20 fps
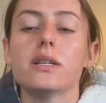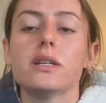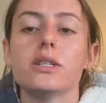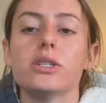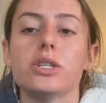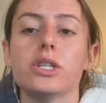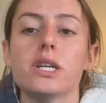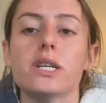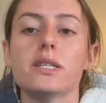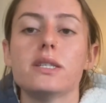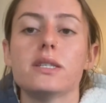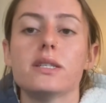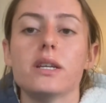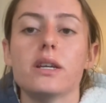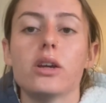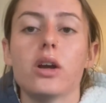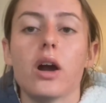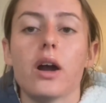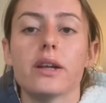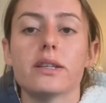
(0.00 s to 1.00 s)
GC
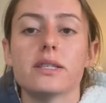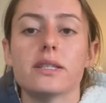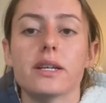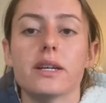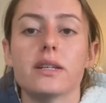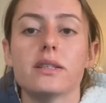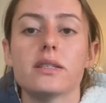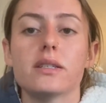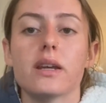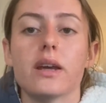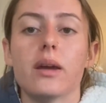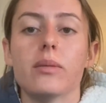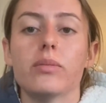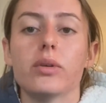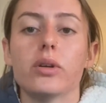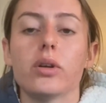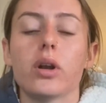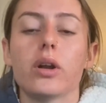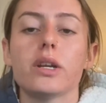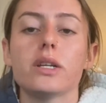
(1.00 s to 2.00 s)
content, and
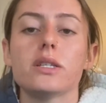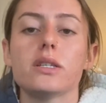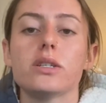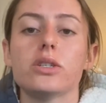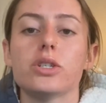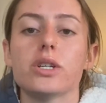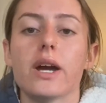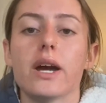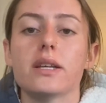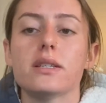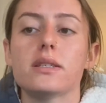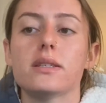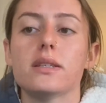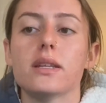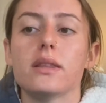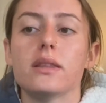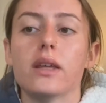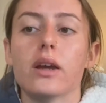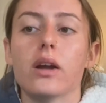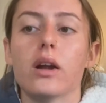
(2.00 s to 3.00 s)
Bernardi suggests
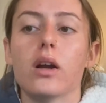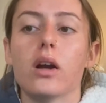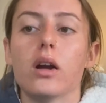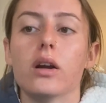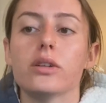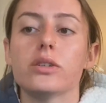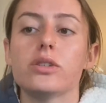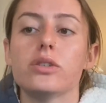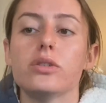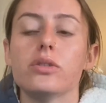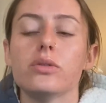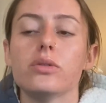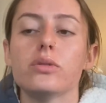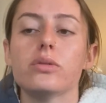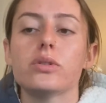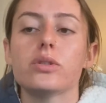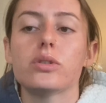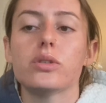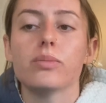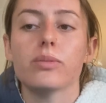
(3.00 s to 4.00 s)
that there are two
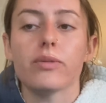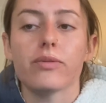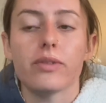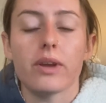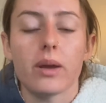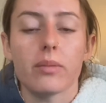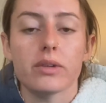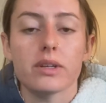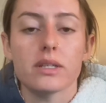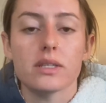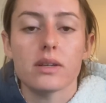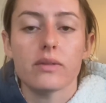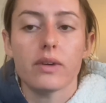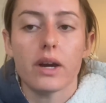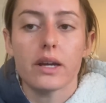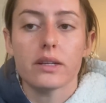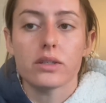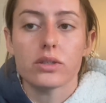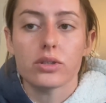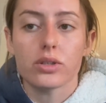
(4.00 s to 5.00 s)
superfamilies of
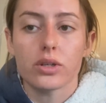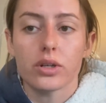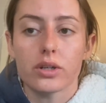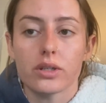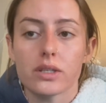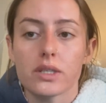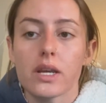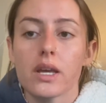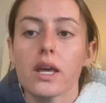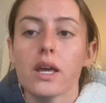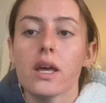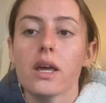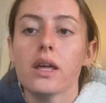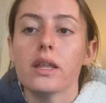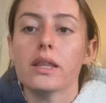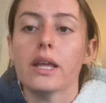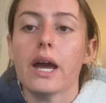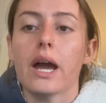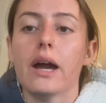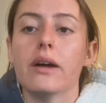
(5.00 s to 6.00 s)
isotopes
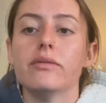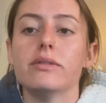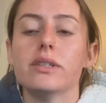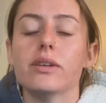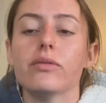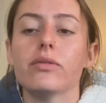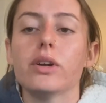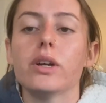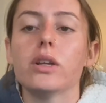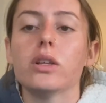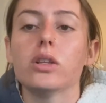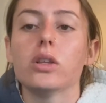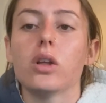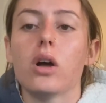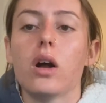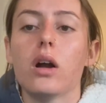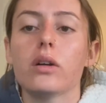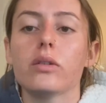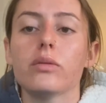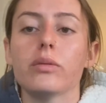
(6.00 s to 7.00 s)
that have different
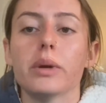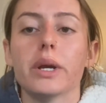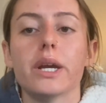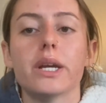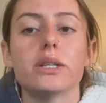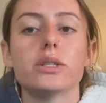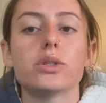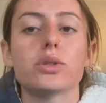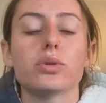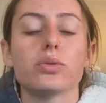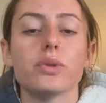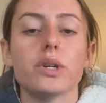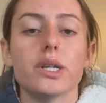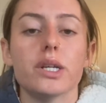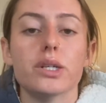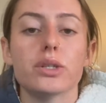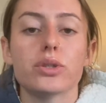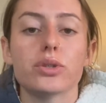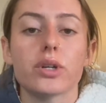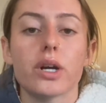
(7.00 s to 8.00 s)
long-range
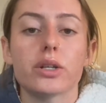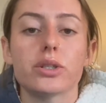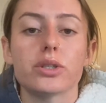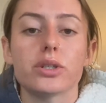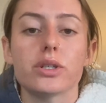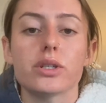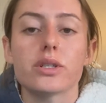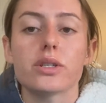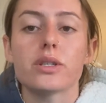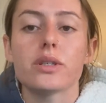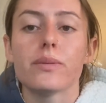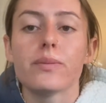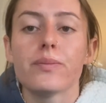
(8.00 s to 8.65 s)
3D structures.